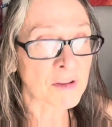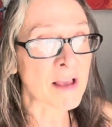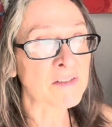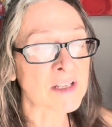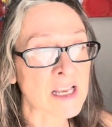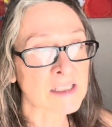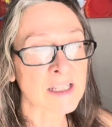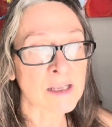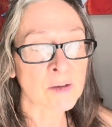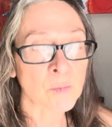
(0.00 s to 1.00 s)
as
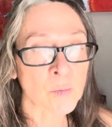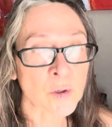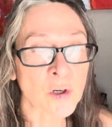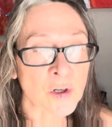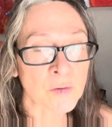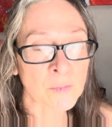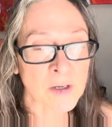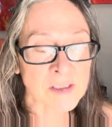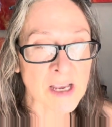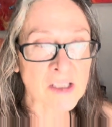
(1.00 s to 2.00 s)
they were, my
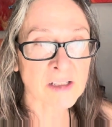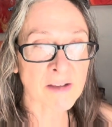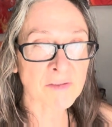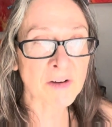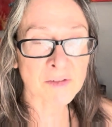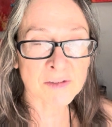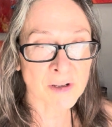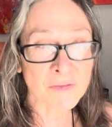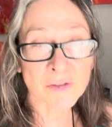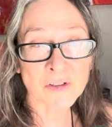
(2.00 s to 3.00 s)
sex life never
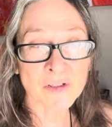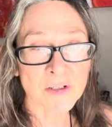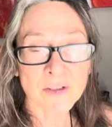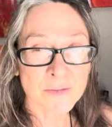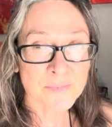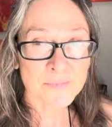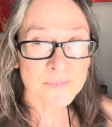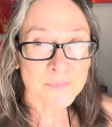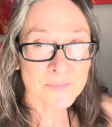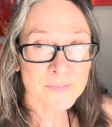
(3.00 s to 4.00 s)
suffered.
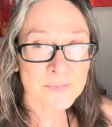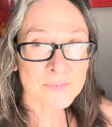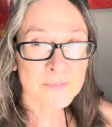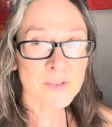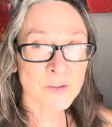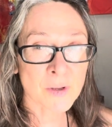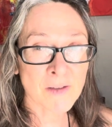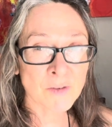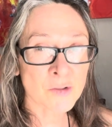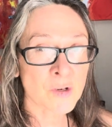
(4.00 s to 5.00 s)
So I have
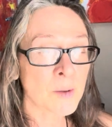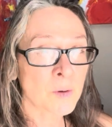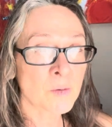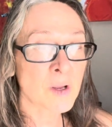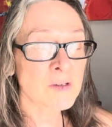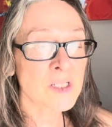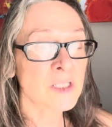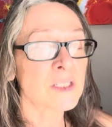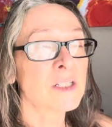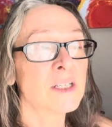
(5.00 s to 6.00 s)
no trauma around it.
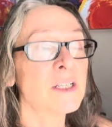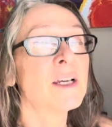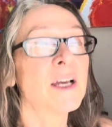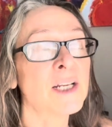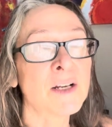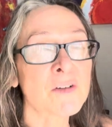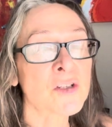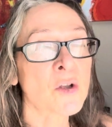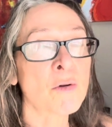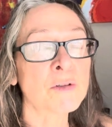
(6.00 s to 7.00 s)
I never
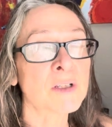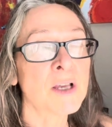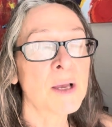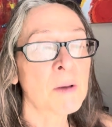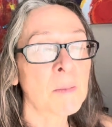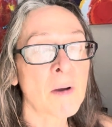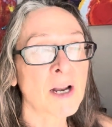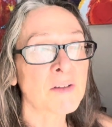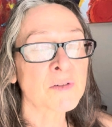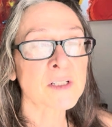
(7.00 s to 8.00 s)
sold my
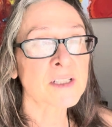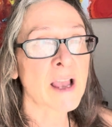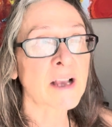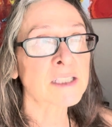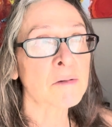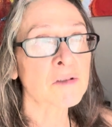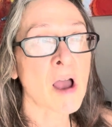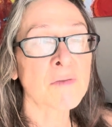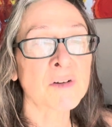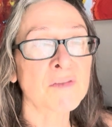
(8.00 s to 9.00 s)
body for sex. I was
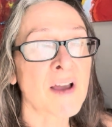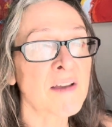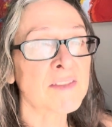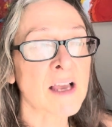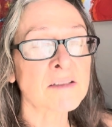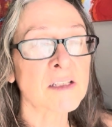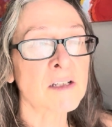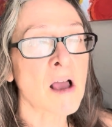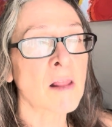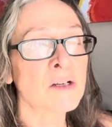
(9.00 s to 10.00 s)
offered
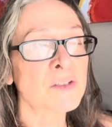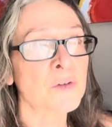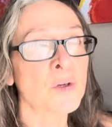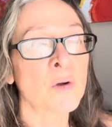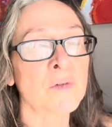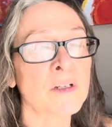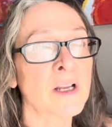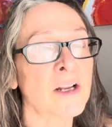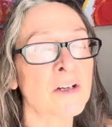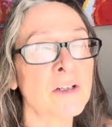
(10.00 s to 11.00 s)
$5,000 for an
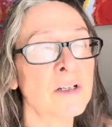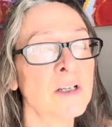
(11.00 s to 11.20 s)
overnighter.